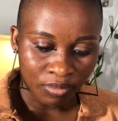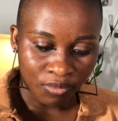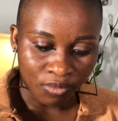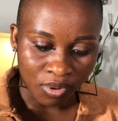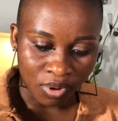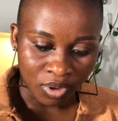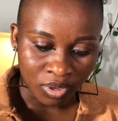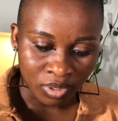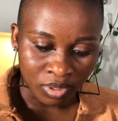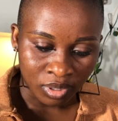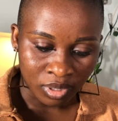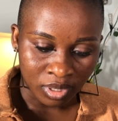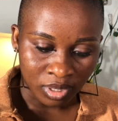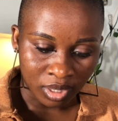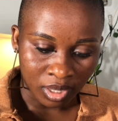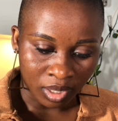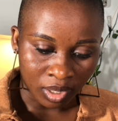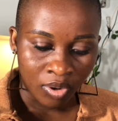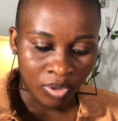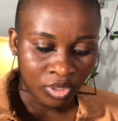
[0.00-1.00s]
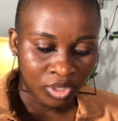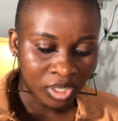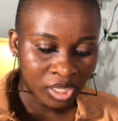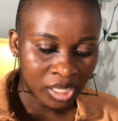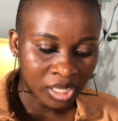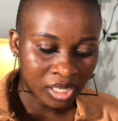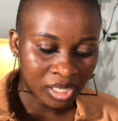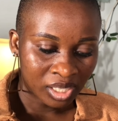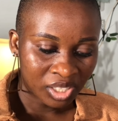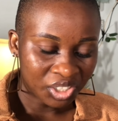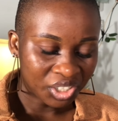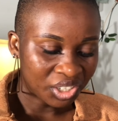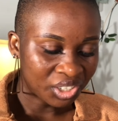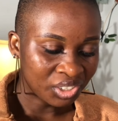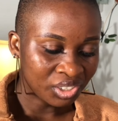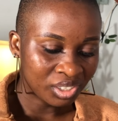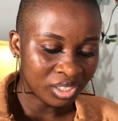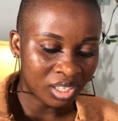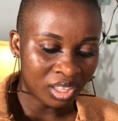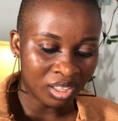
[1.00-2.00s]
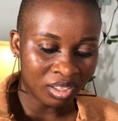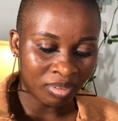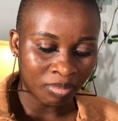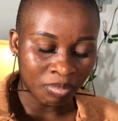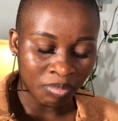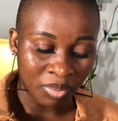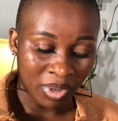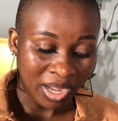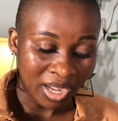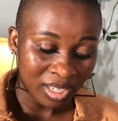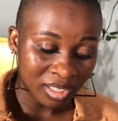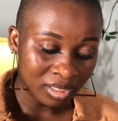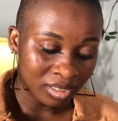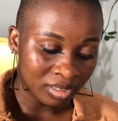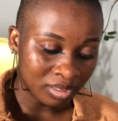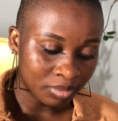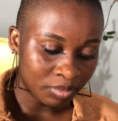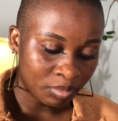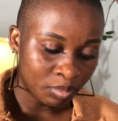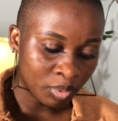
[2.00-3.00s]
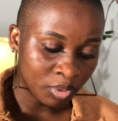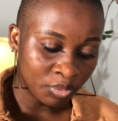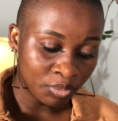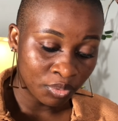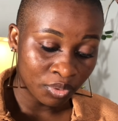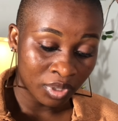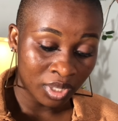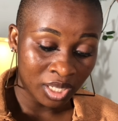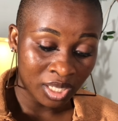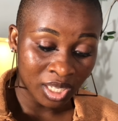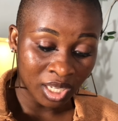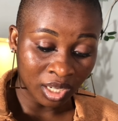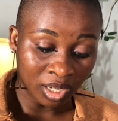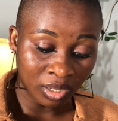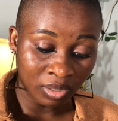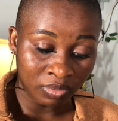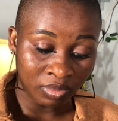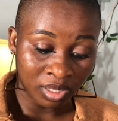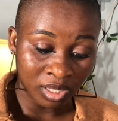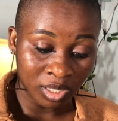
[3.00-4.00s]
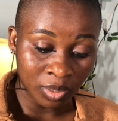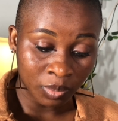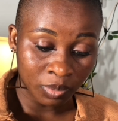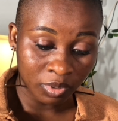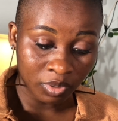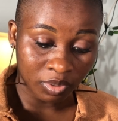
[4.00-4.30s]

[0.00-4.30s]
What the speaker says: font or just change the banner, but for the sake of this